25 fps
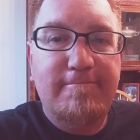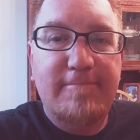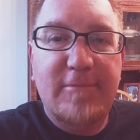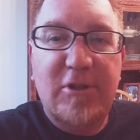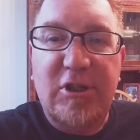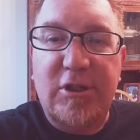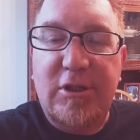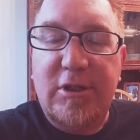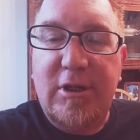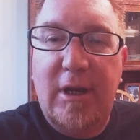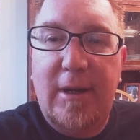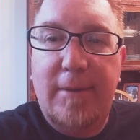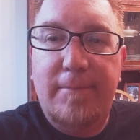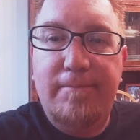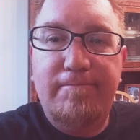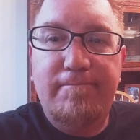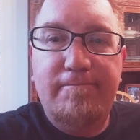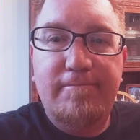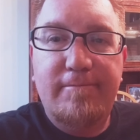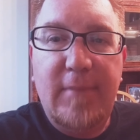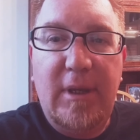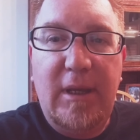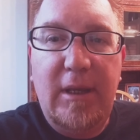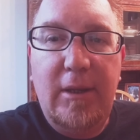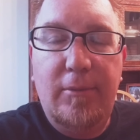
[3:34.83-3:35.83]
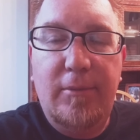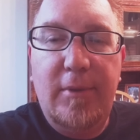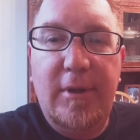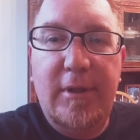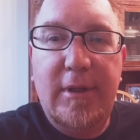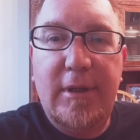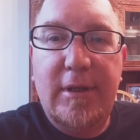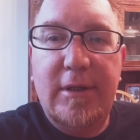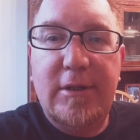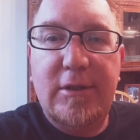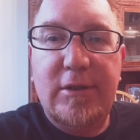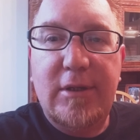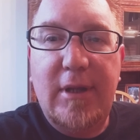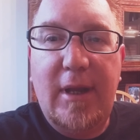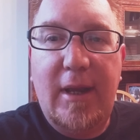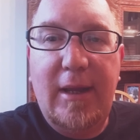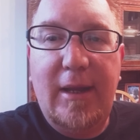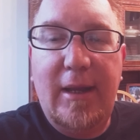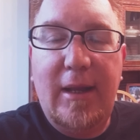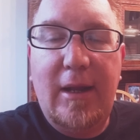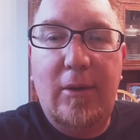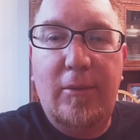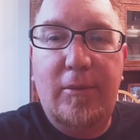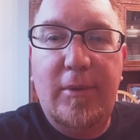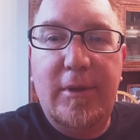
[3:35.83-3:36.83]
Just come, eat with us, hang
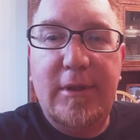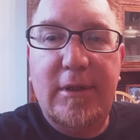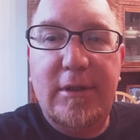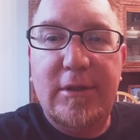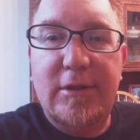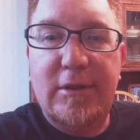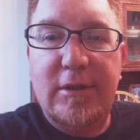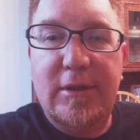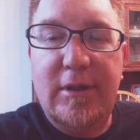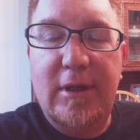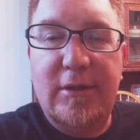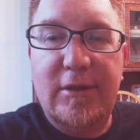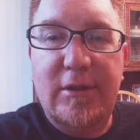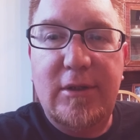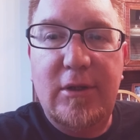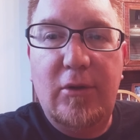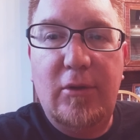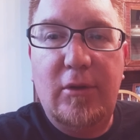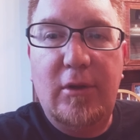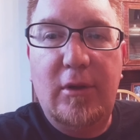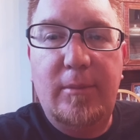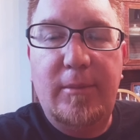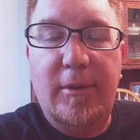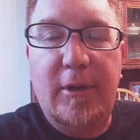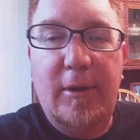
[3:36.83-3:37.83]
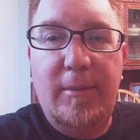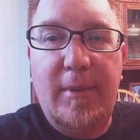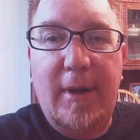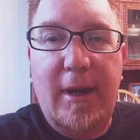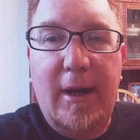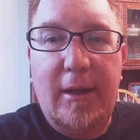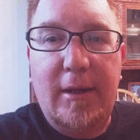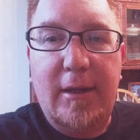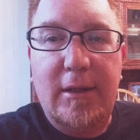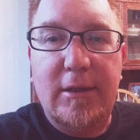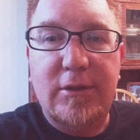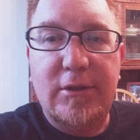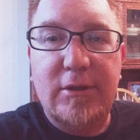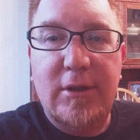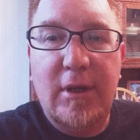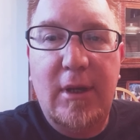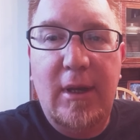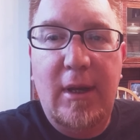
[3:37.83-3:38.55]
out with us, get to know a little bit about us.